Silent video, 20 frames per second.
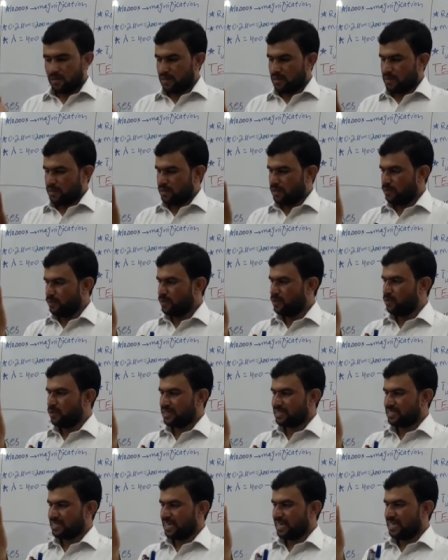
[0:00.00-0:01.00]
the
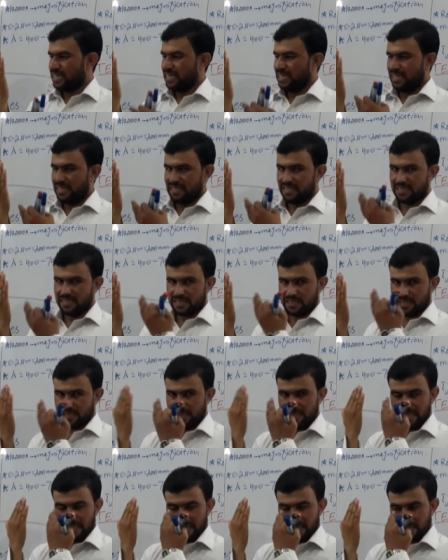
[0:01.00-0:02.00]
viewer's eye is
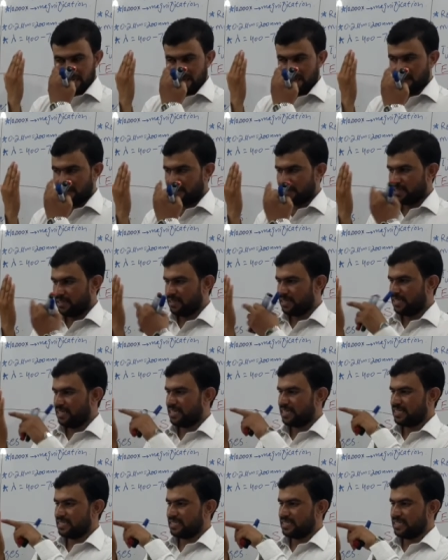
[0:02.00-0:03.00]
there
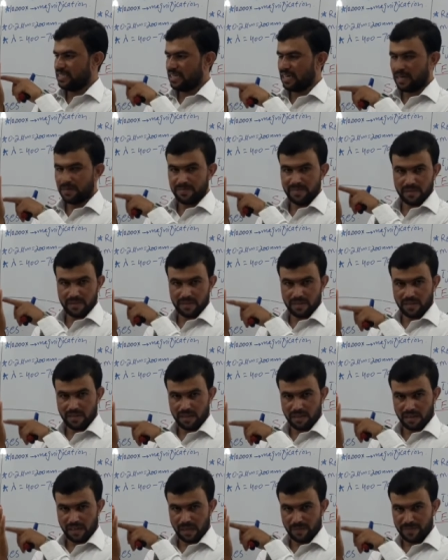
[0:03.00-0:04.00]
there is the ob
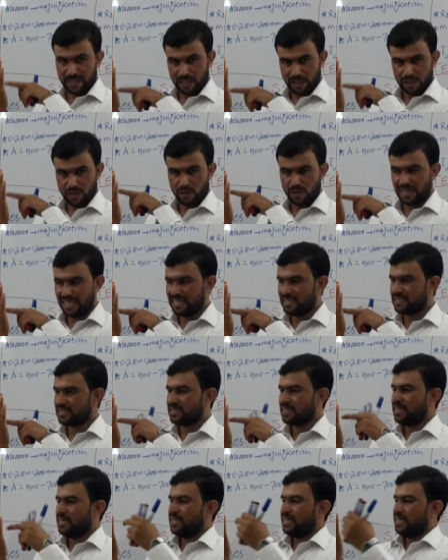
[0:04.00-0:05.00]
uh, objective
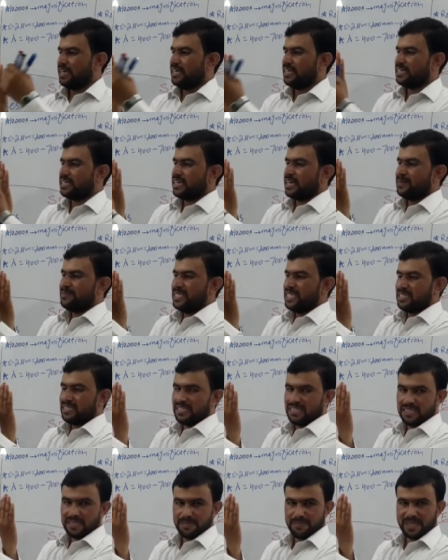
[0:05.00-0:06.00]
lens and object
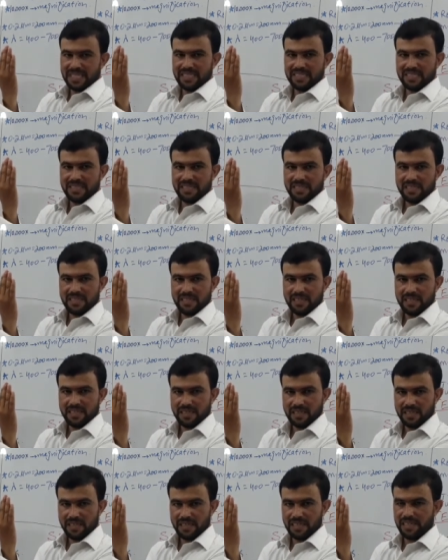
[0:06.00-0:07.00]
is present
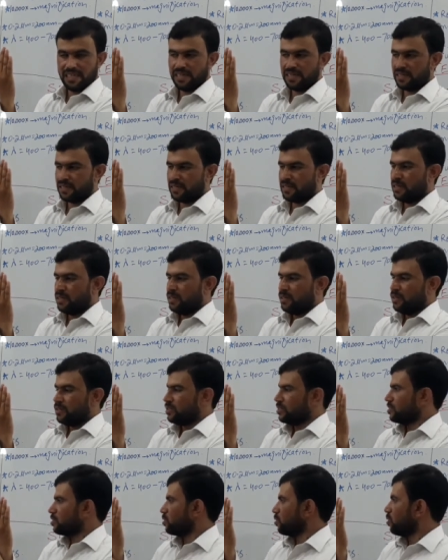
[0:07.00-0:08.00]
here
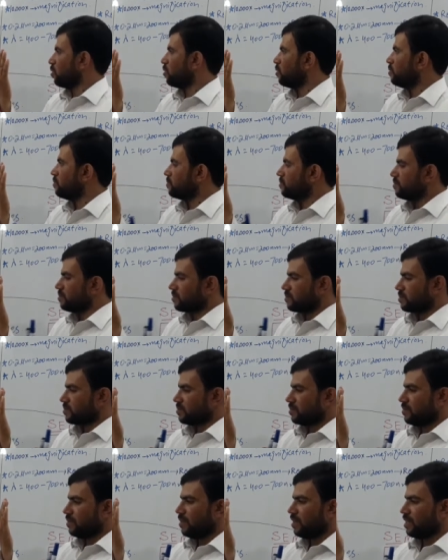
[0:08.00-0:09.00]
so
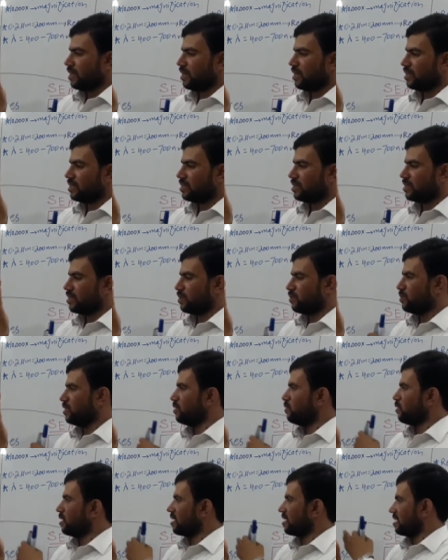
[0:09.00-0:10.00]
the
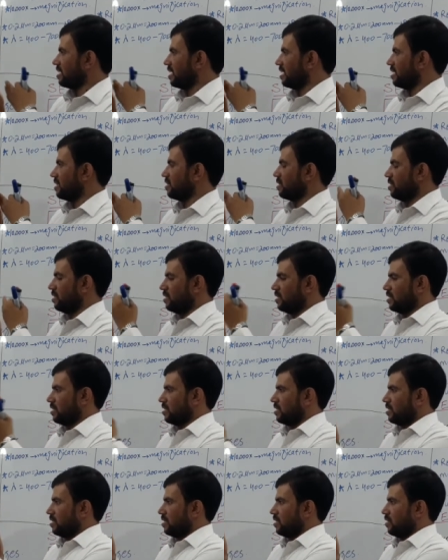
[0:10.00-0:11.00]
viewer can
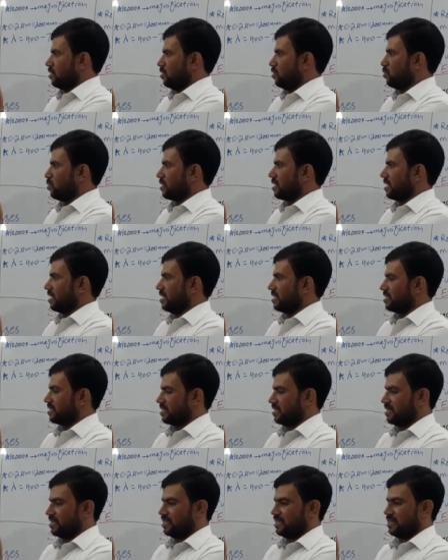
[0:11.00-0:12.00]
look
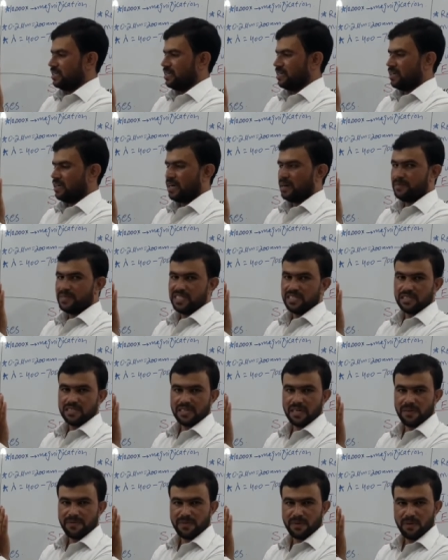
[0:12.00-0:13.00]
at the object
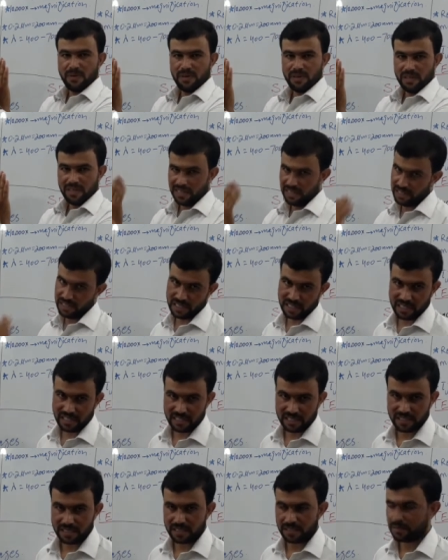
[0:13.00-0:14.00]
of
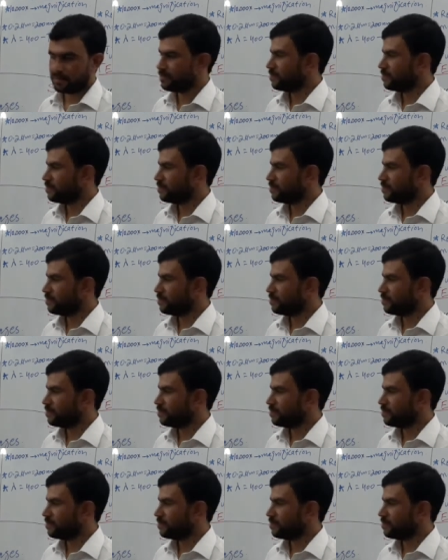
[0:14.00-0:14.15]
interest